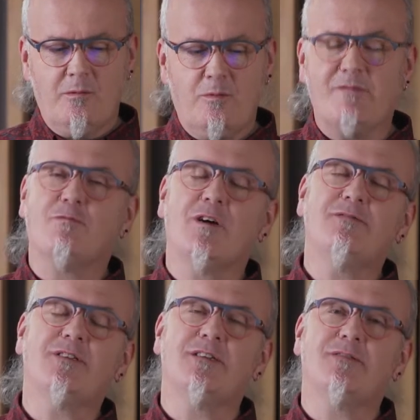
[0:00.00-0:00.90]
We've
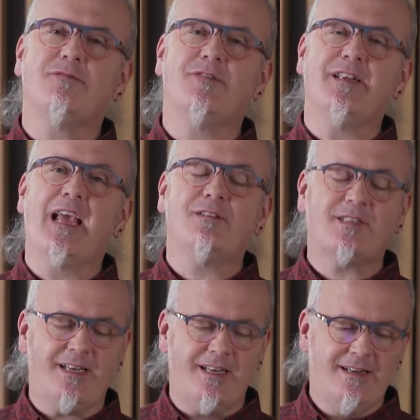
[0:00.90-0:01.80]
arrived at
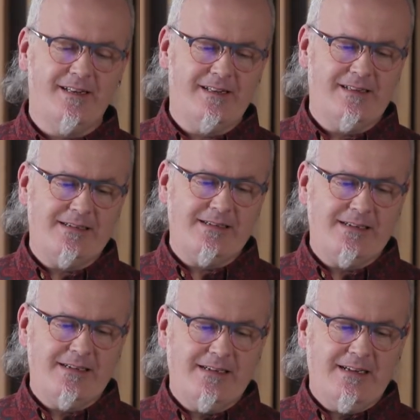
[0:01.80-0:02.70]
Wieniawski,
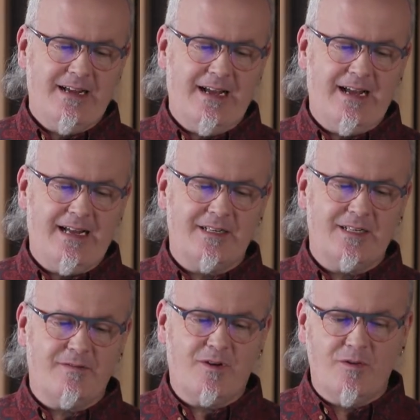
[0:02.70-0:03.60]
and
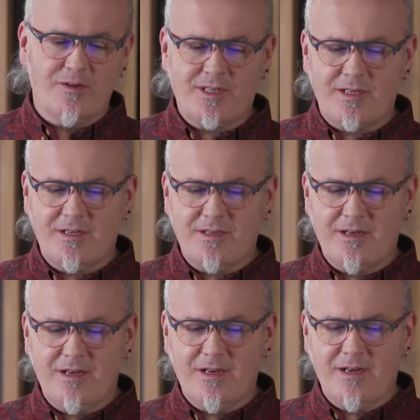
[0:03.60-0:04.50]
of course,
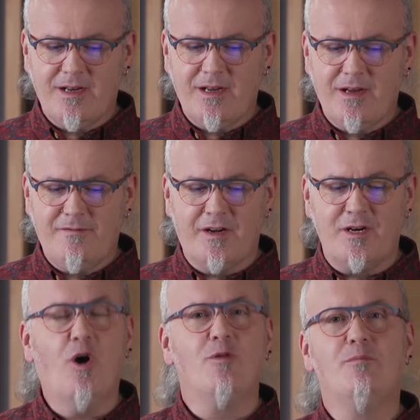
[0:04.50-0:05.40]
for
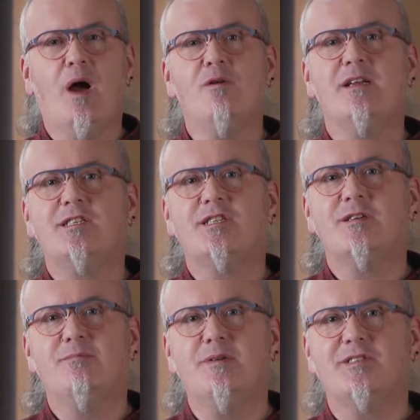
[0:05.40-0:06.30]
non-Polish
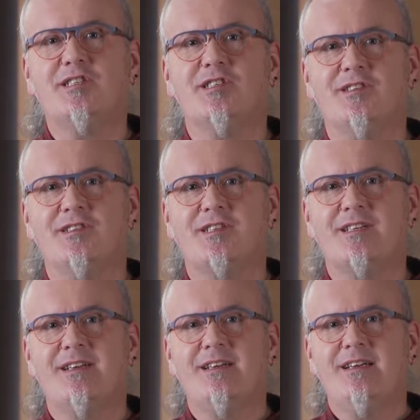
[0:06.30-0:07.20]
musicians,
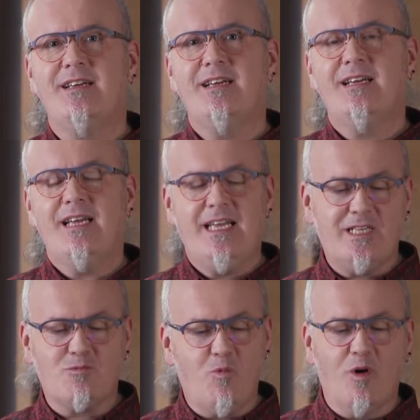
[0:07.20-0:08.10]

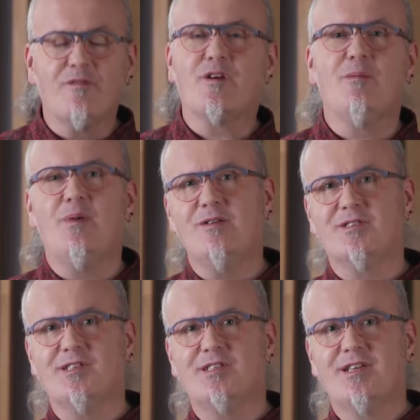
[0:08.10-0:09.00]
he's one of the
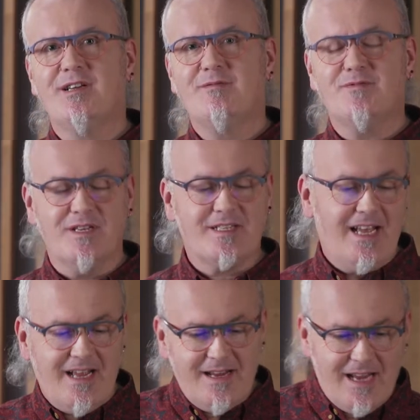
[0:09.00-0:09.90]
composers that
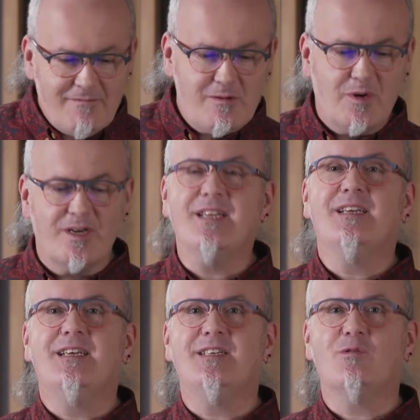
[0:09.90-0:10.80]
everybody
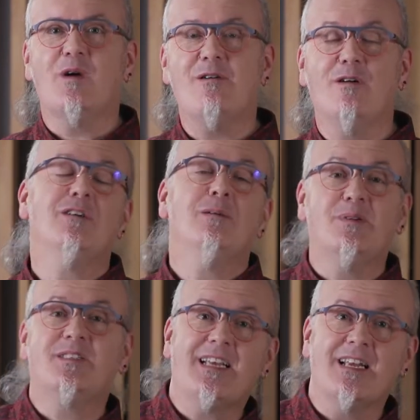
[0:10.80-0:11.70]
is aware of,
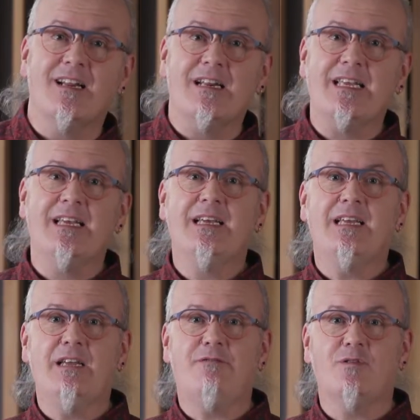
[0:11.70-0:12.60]
particularly
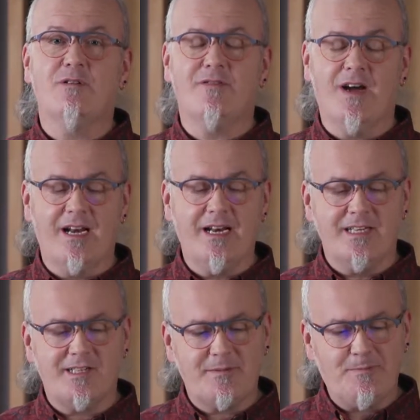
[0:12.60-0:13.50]
if you're a
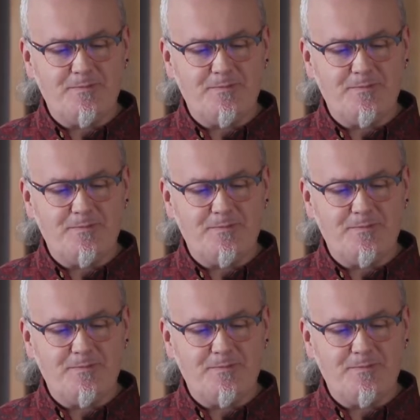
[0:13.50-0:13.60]
violinist.